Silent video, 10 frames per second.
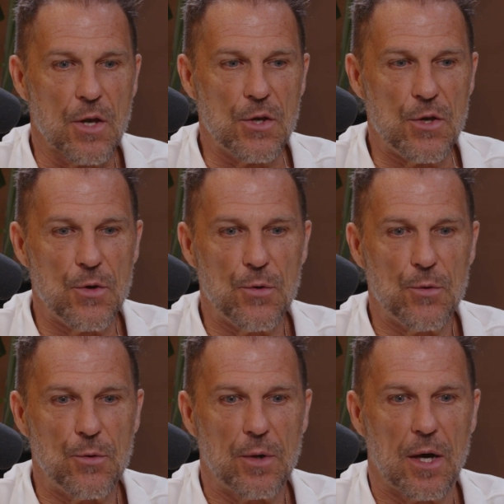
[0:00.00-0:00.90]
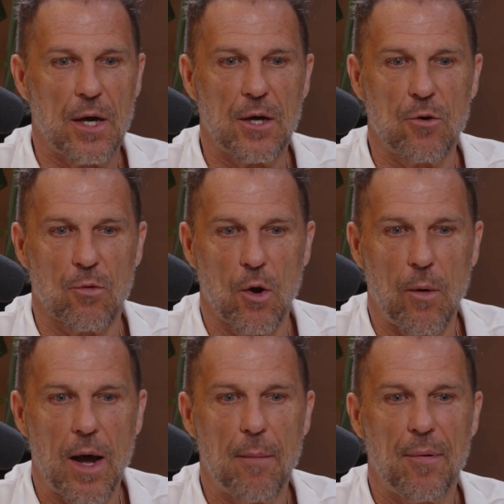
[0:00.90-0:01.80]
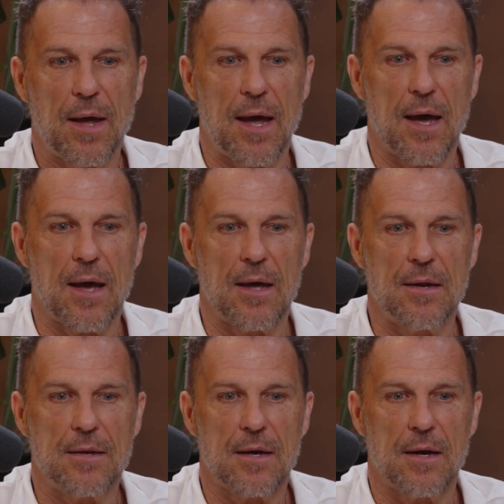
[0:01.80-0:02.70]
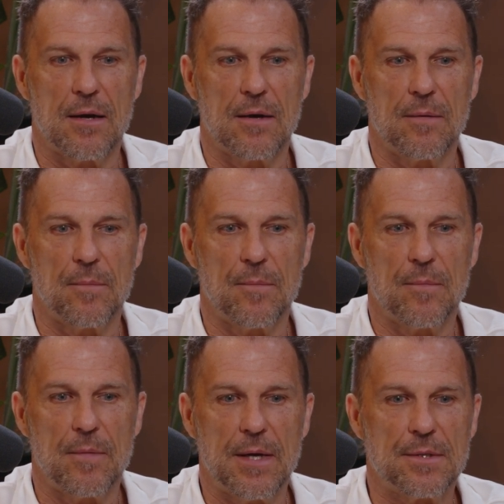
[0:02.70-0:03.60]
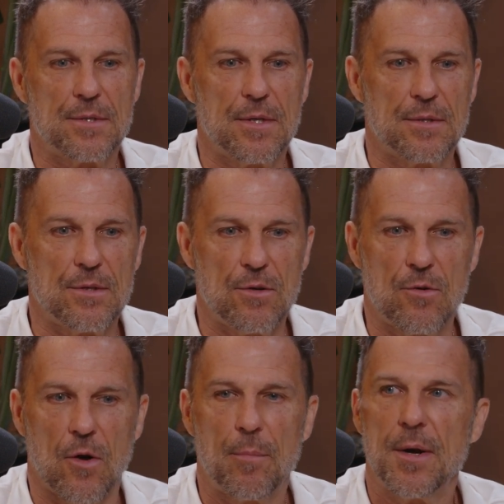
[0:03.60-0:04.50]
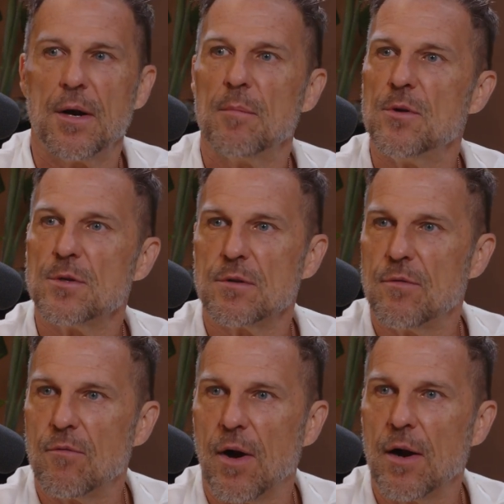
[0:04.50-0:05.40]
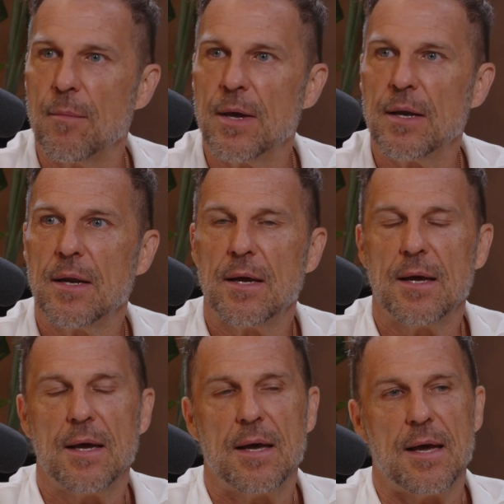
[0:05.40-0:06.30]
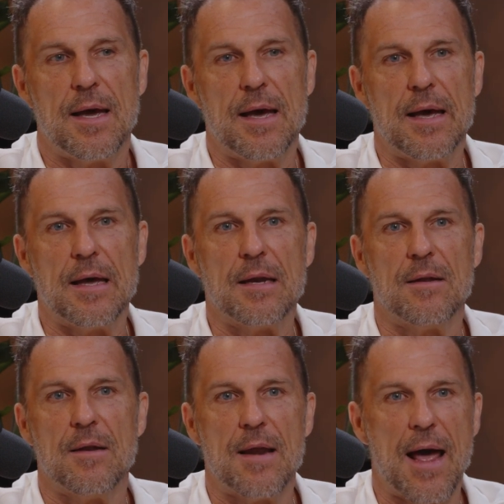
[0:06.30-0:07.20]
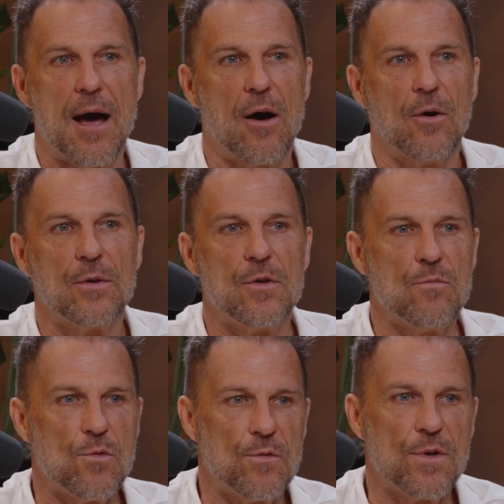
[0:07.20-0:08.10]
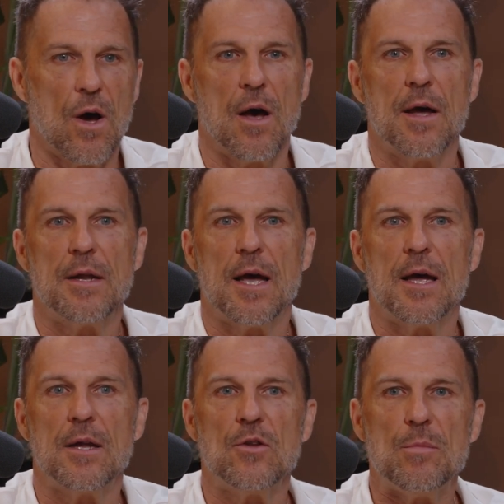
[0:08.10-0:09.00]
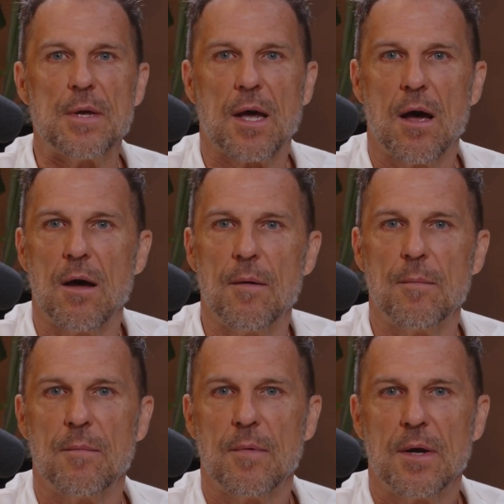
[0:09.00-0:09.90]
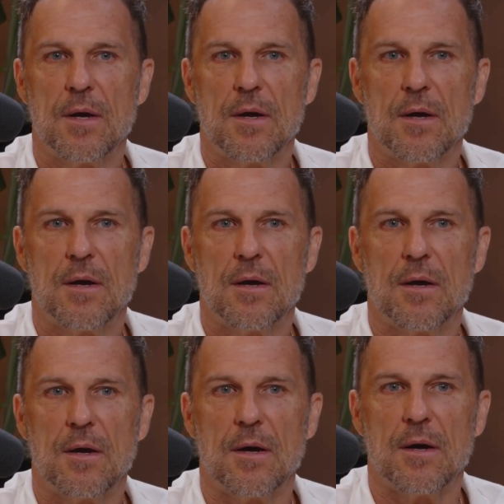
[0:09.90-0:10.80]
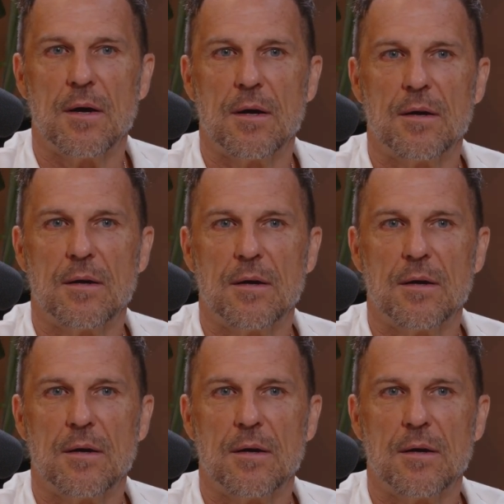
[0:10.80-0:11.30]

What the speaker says: you grow up and you grow up in an abusive environment, and now you've moved on and you become a